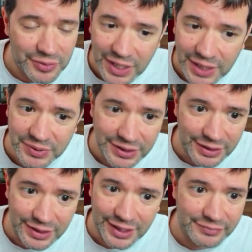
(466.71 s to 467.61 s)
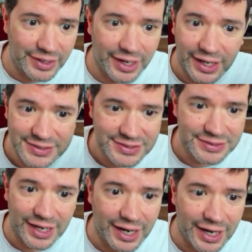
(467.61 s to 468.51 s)
Maybe
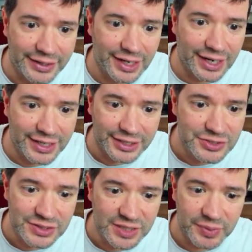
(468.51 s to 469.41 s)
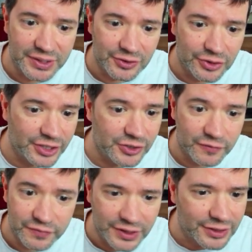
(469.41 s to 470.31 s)
a gun to keep in your
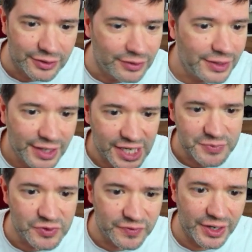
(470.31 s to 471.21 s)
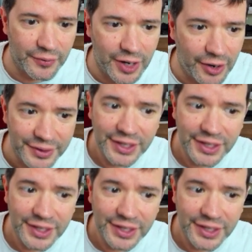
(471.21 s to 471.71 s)
vehicle as moving around.